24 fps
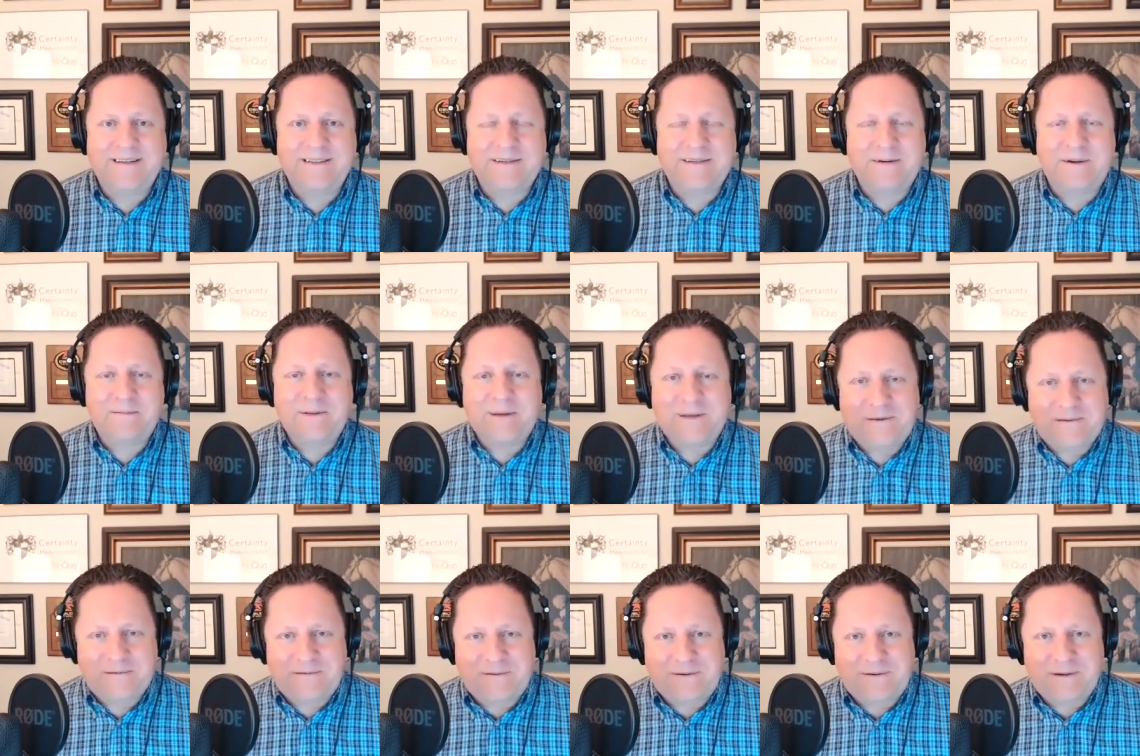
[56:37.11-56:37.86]
So I'm
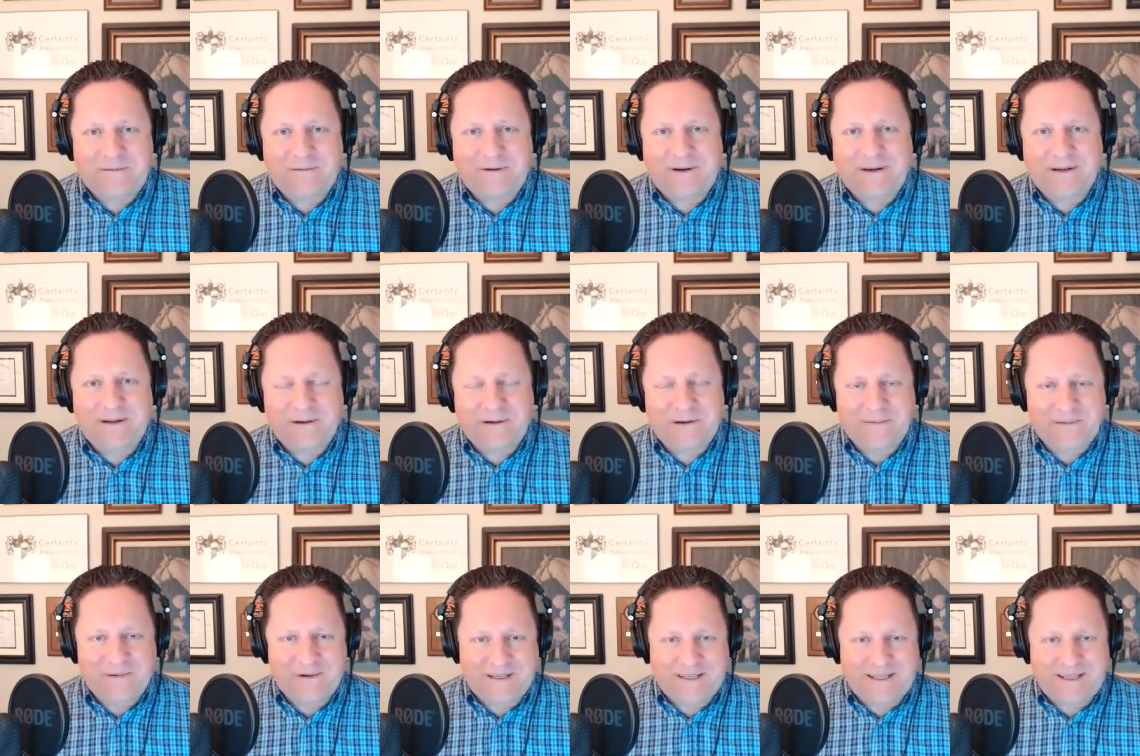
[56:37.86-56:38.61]
looking forward to reading your
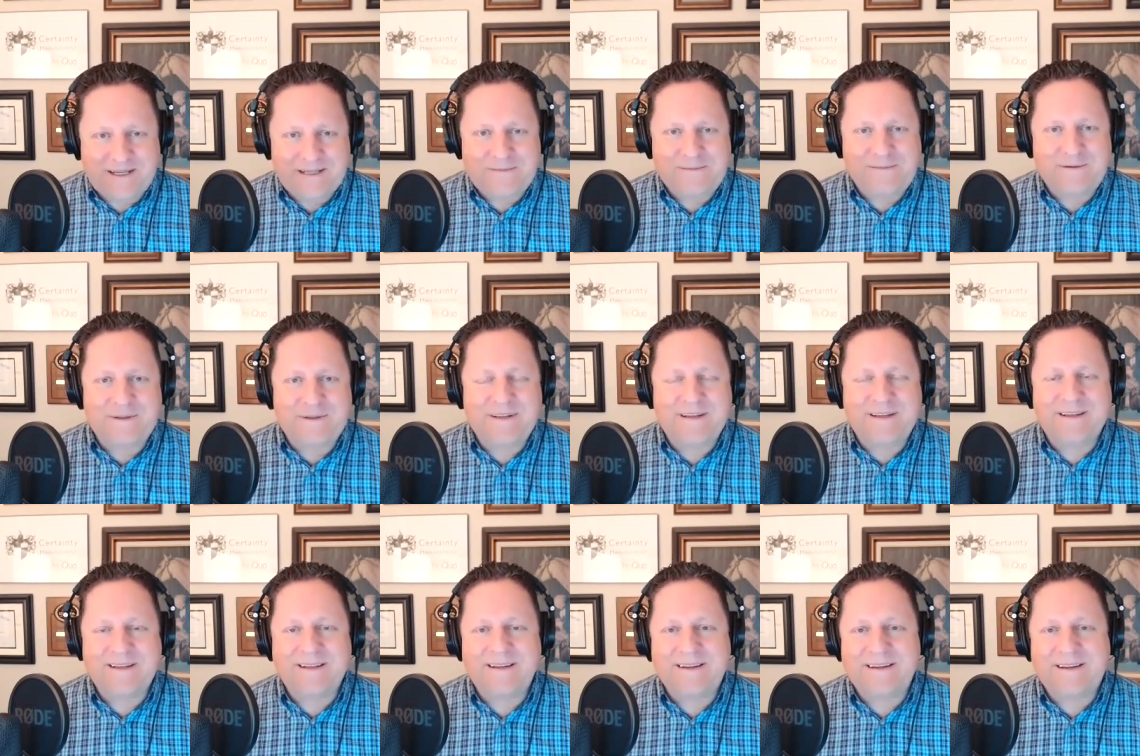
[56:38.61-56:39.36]
book. Thanks for
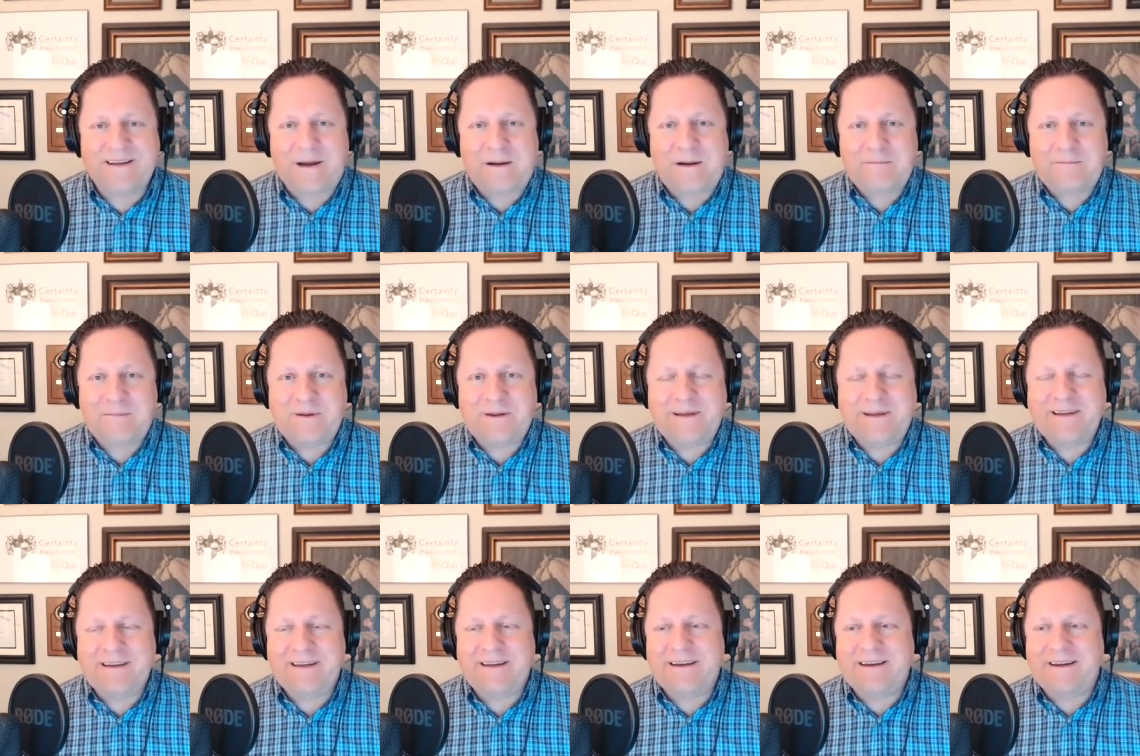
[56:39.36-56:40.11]
the
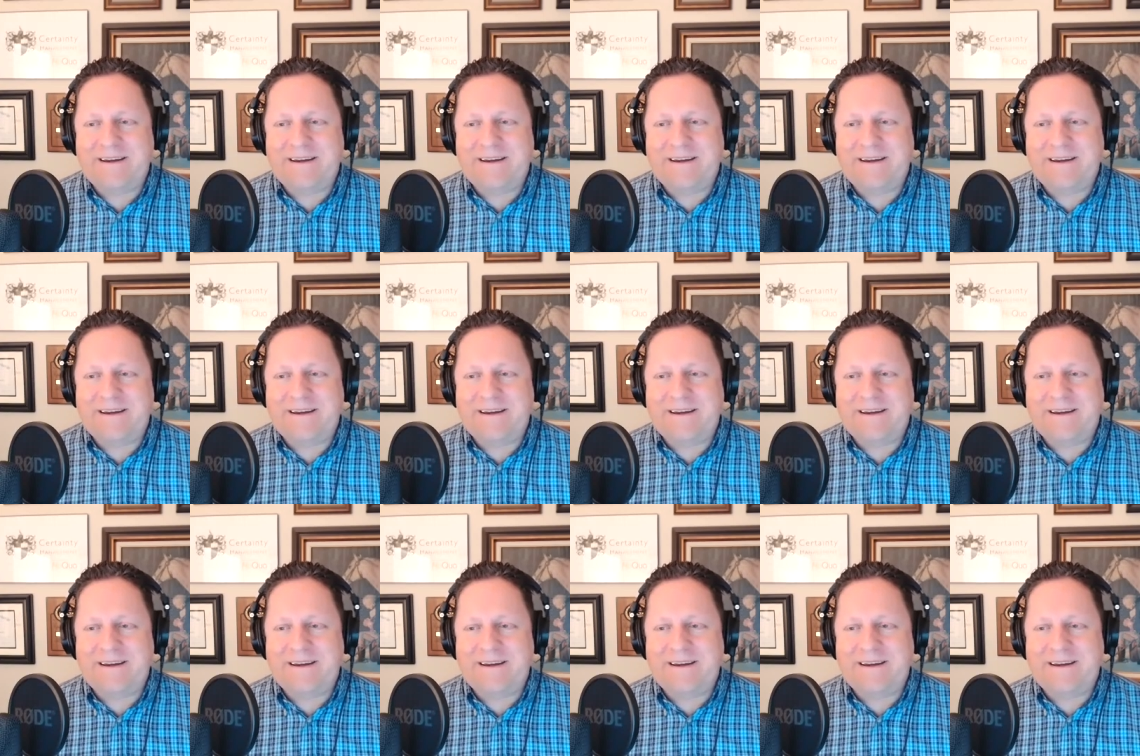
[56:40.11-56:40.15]
copy.